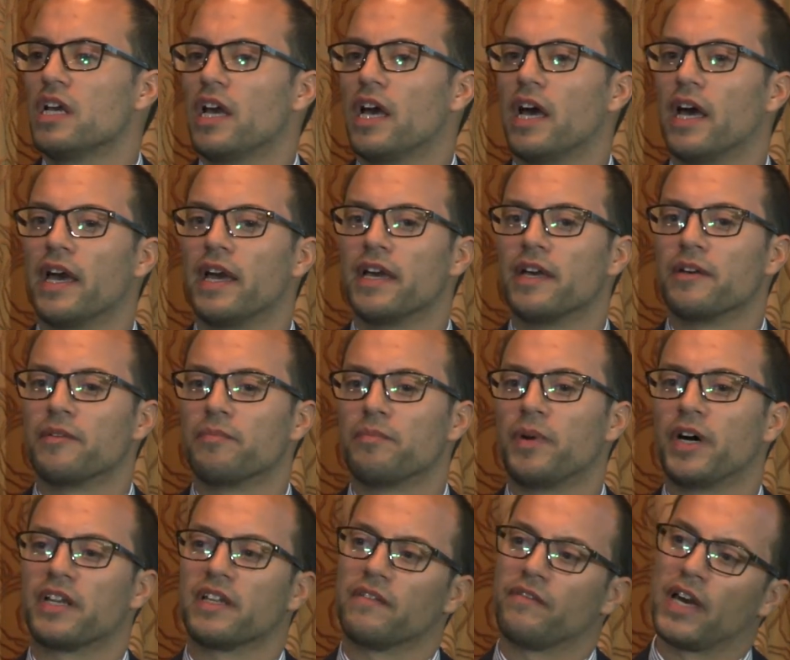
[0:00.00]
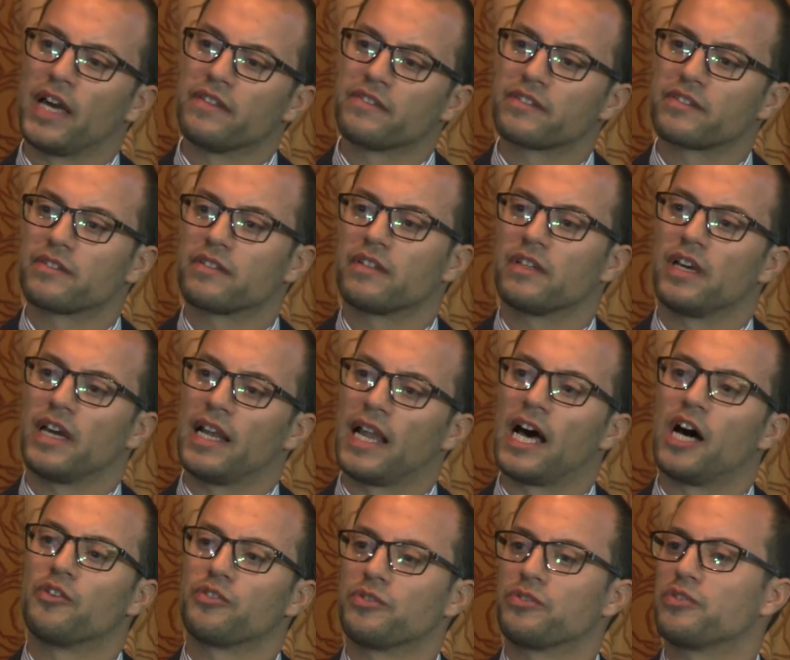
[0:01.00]
But events
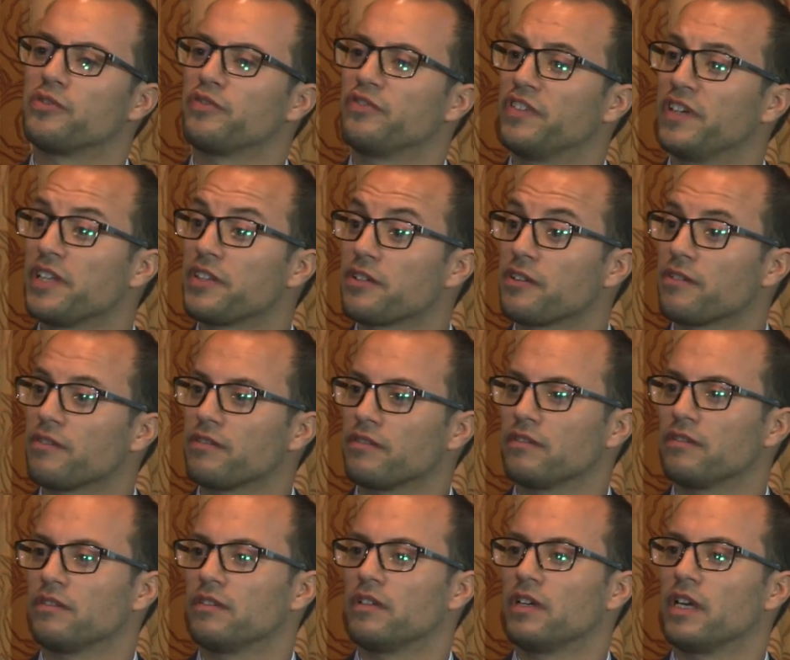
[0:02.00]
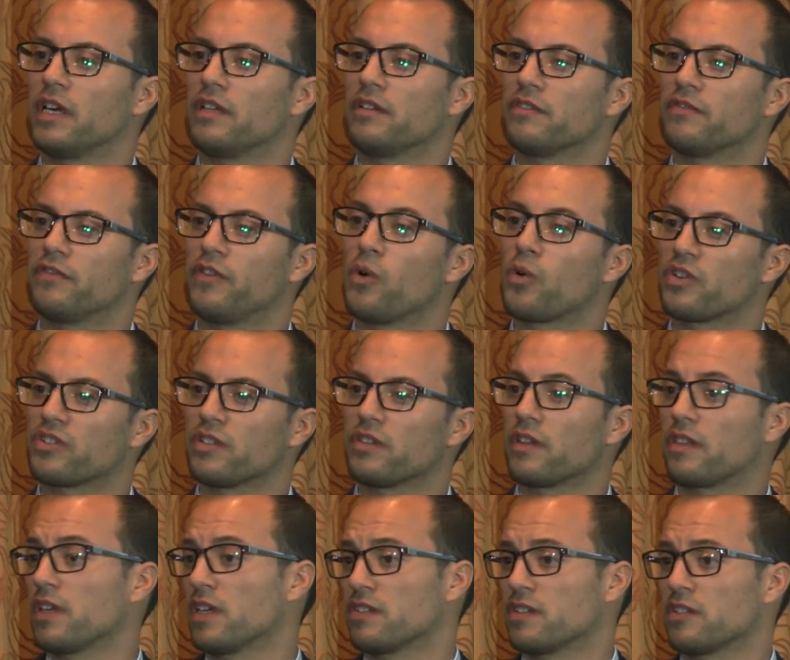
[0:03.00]
allow you to filter and focus on
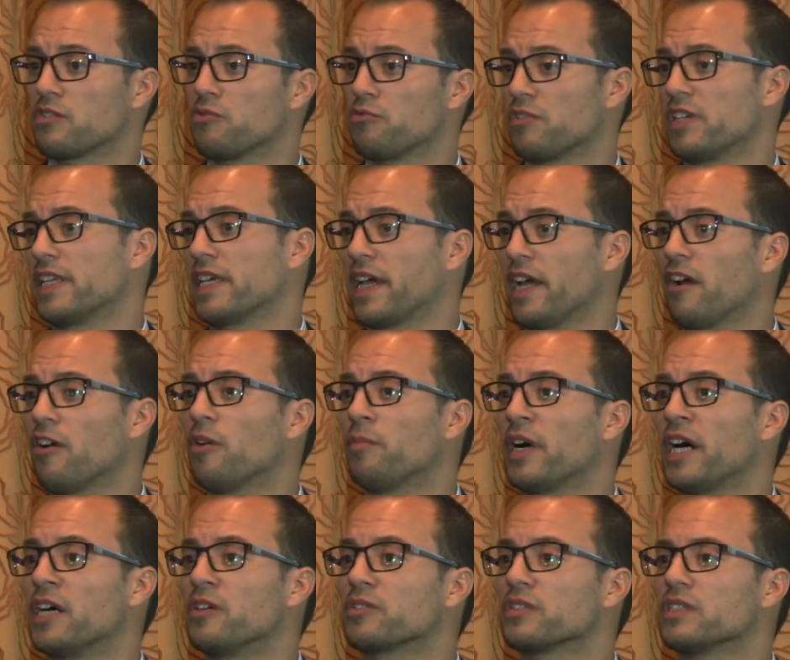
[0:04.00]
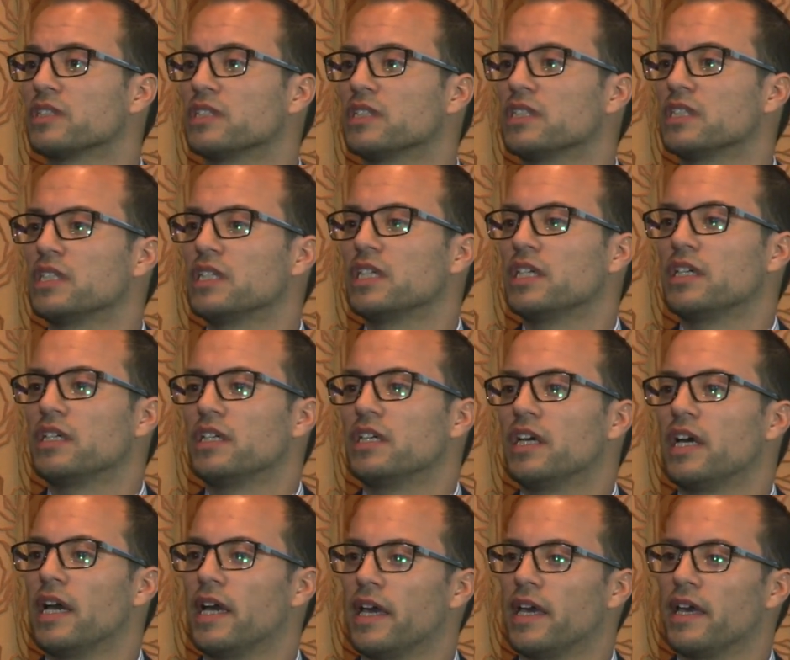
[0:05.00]
the things that you really care about.
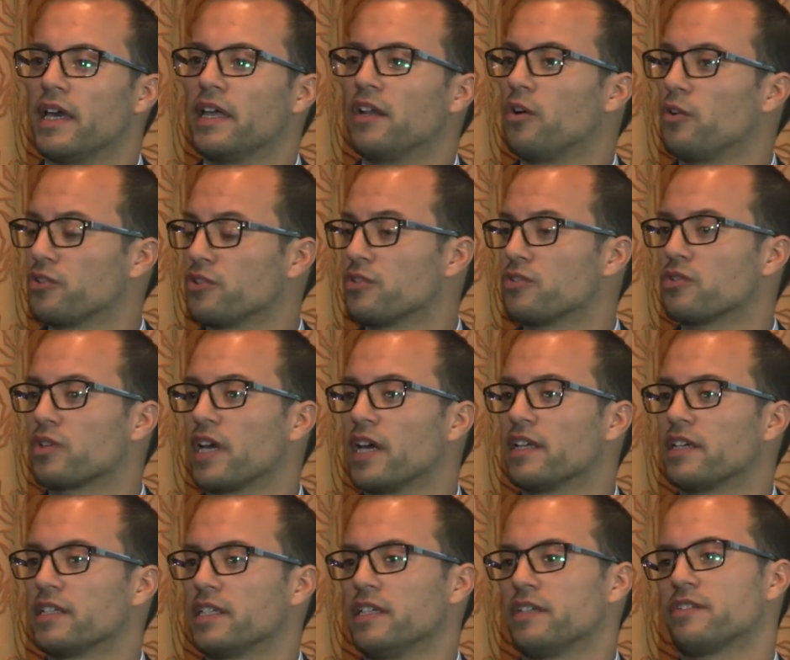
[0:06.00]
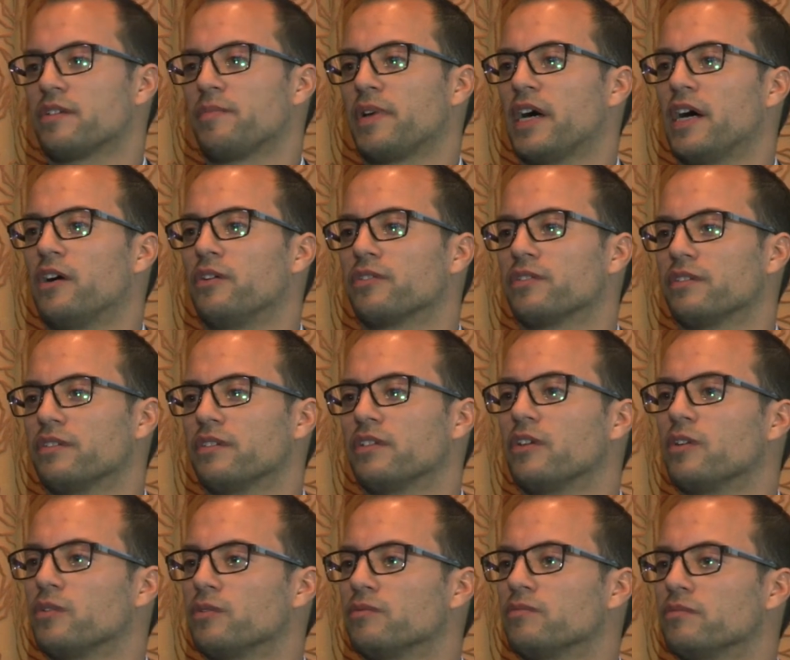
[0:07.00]
And also to get ideas about,
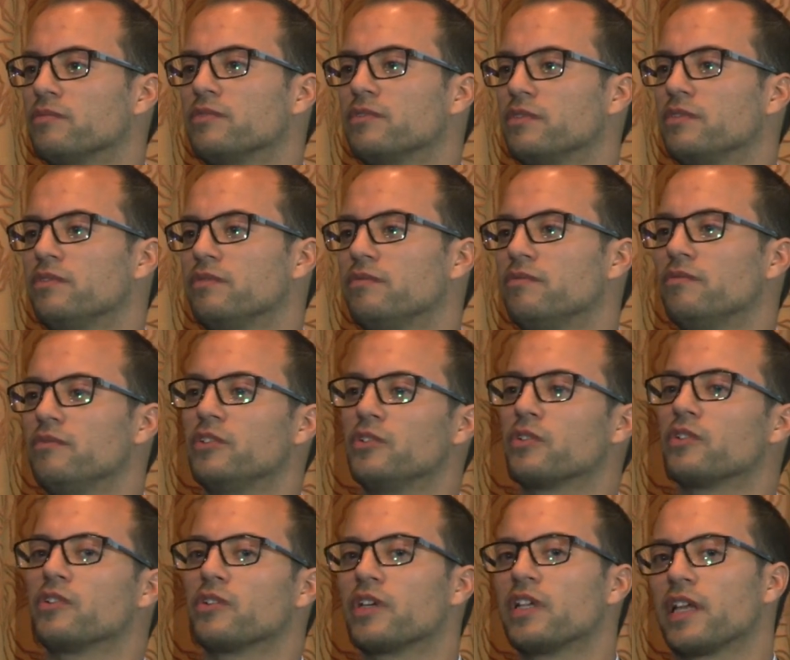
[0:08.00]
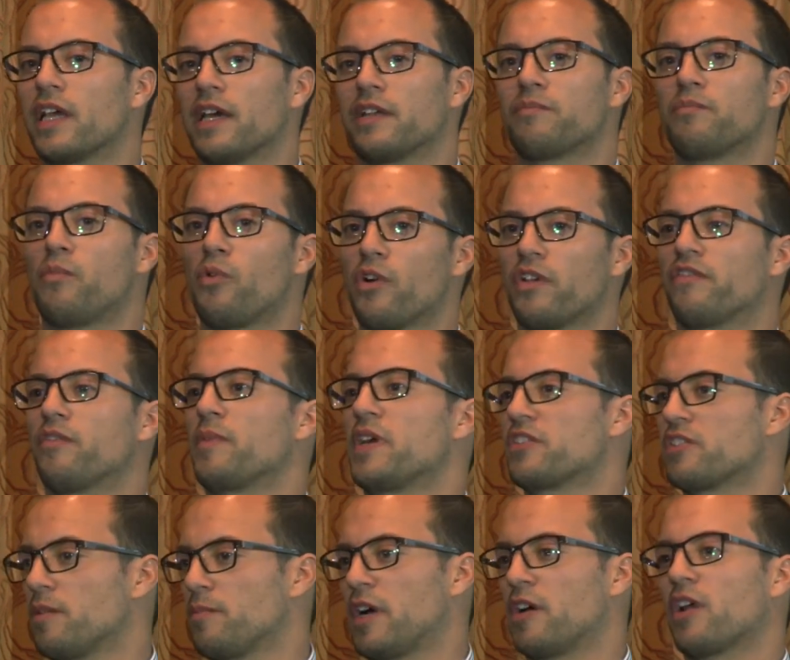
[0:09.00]
you can get more
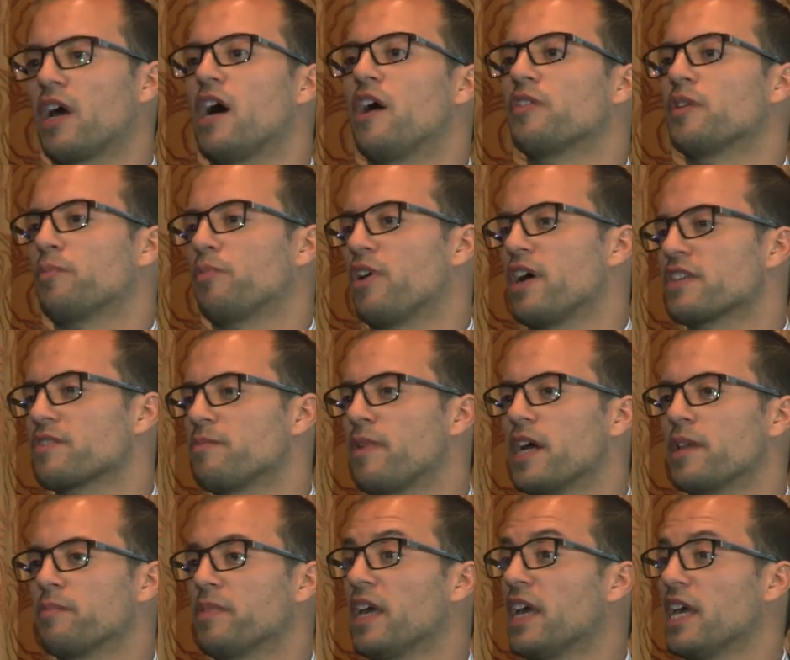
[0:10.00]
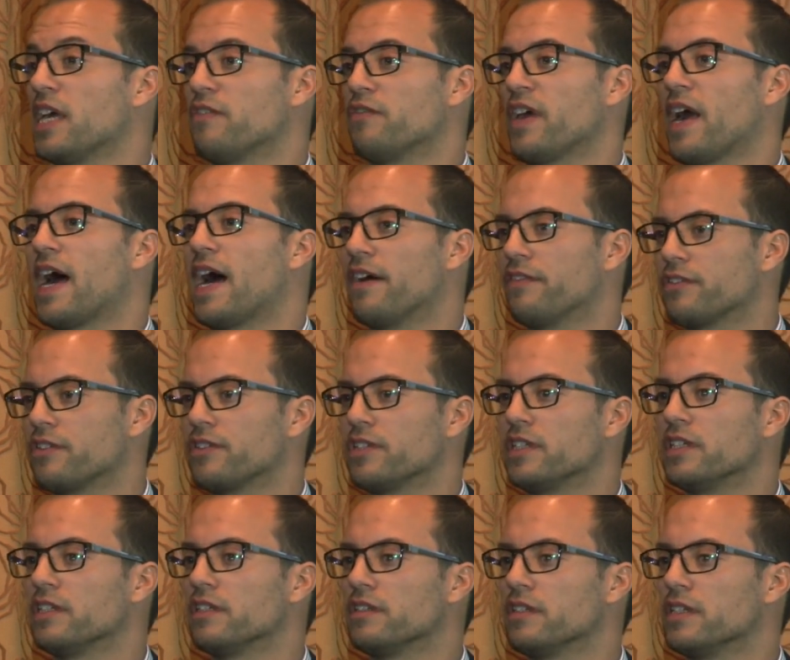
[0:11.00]
information about how the price might behave after
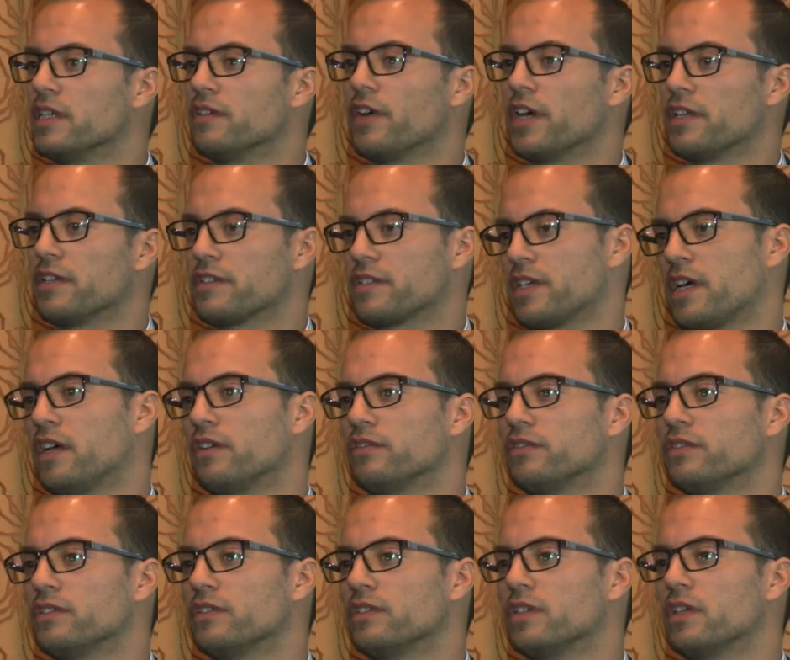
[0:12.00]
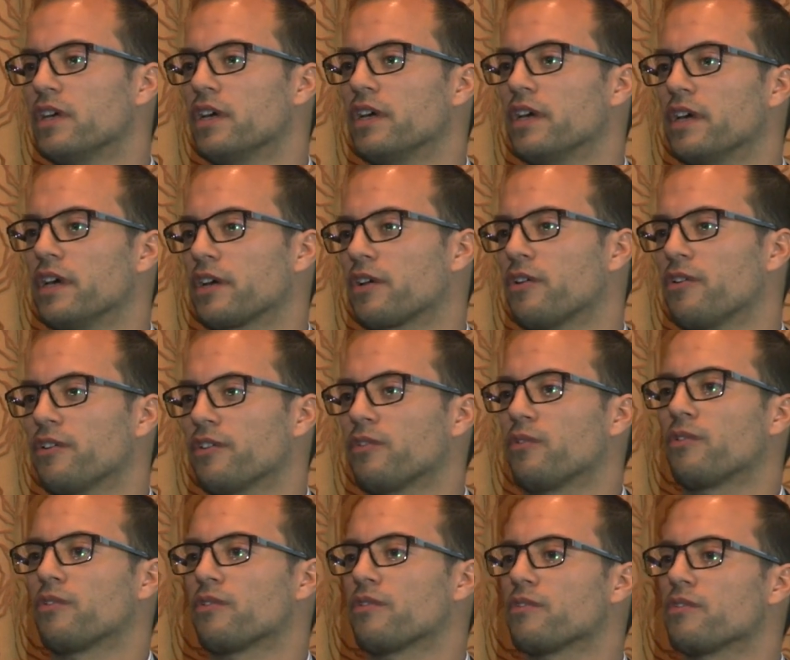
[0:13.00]
the event itself occurred,
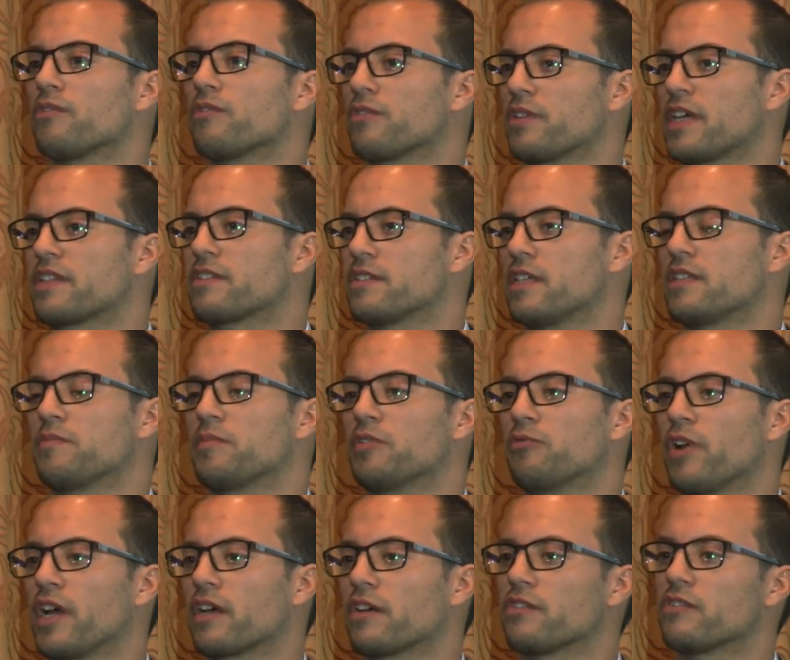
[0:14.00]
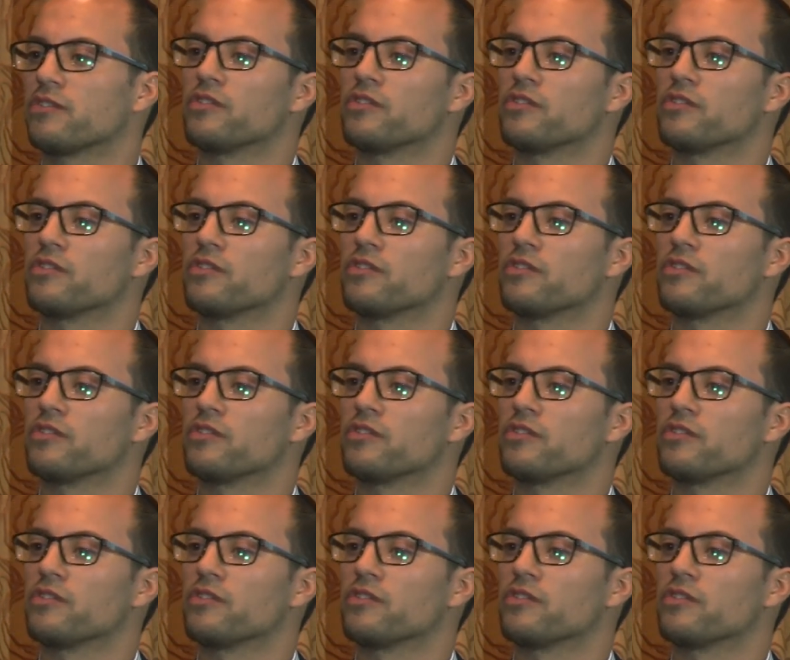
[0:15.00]
or that sentiment record.